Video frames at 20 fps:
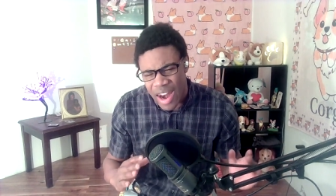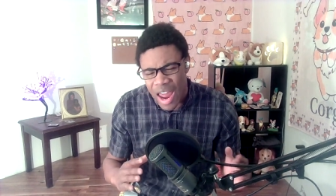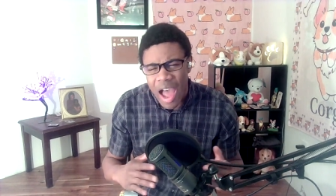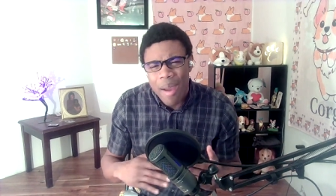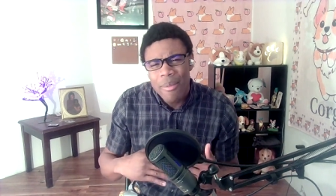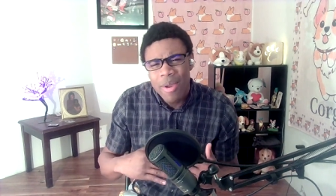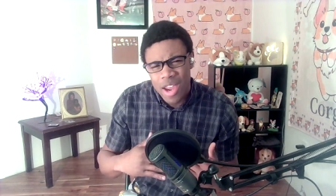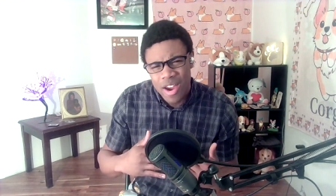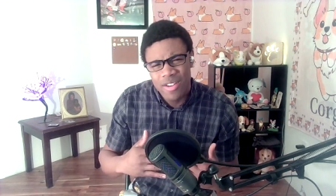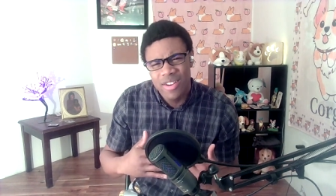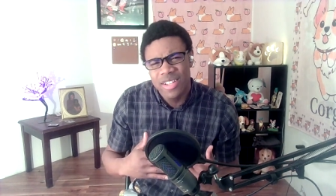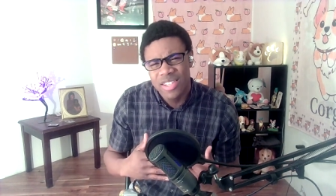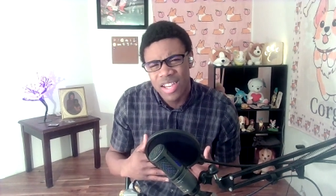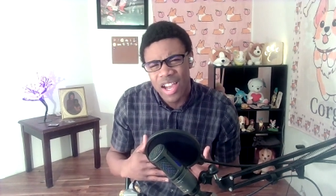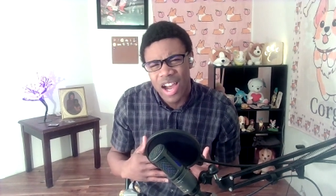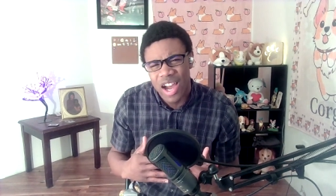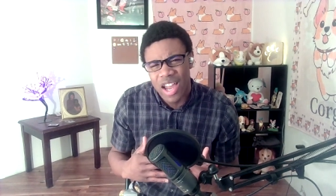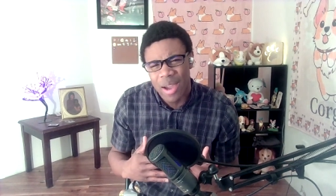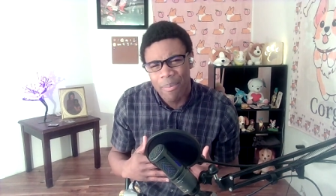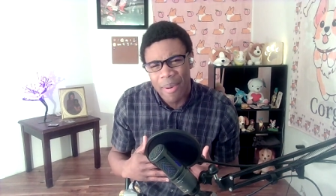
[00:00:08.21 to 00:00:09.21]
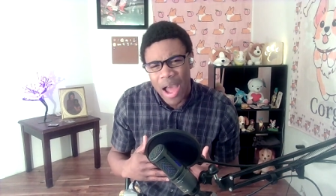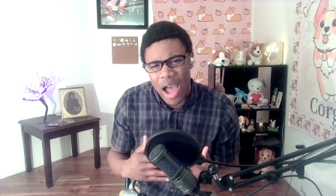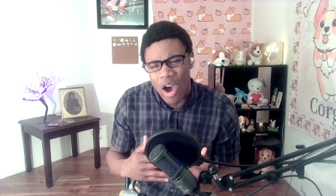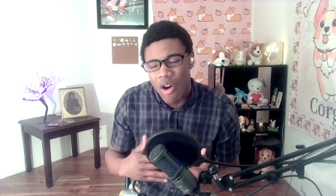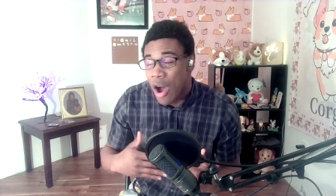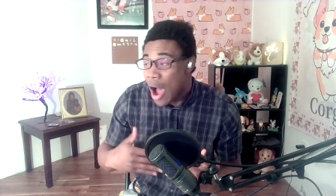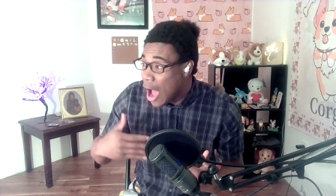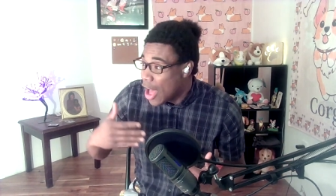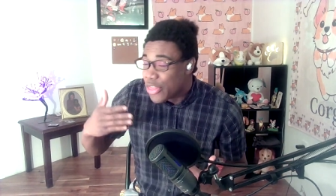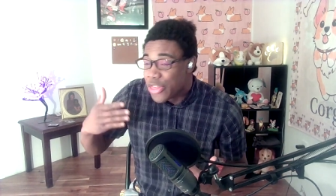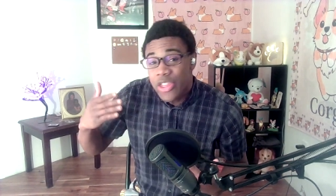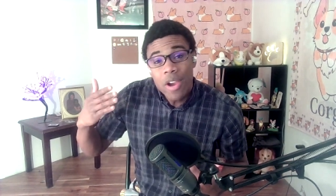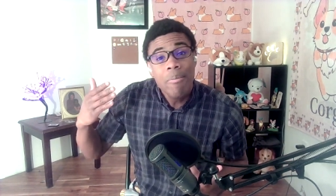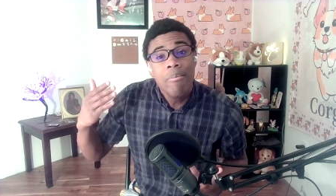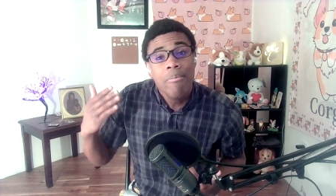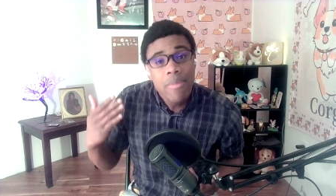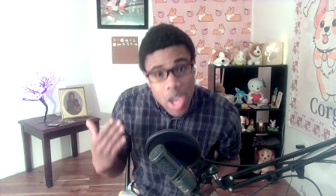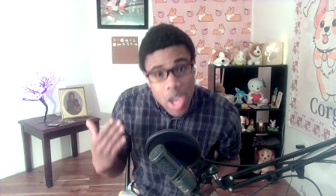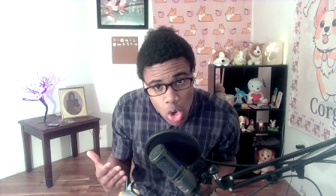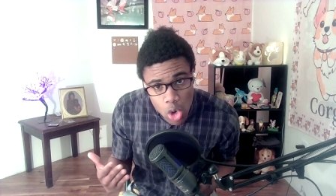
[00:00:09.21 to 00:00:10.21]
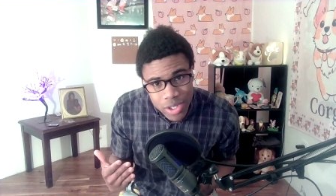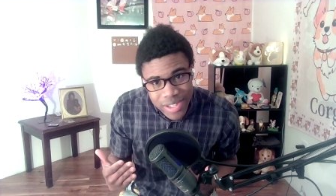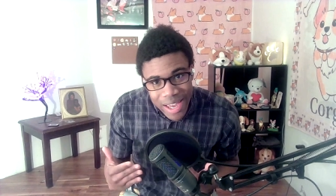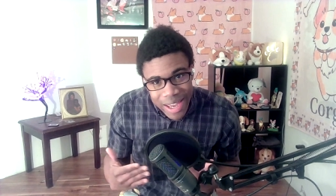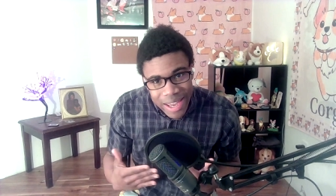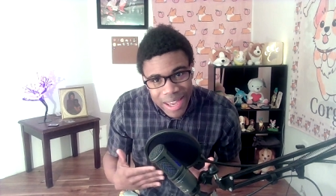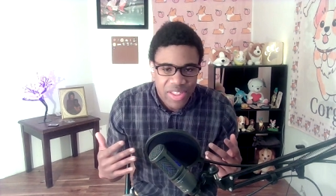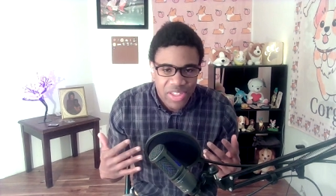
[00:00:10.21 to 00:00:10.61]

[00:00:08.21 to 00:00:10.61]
I'm here to talk about the music.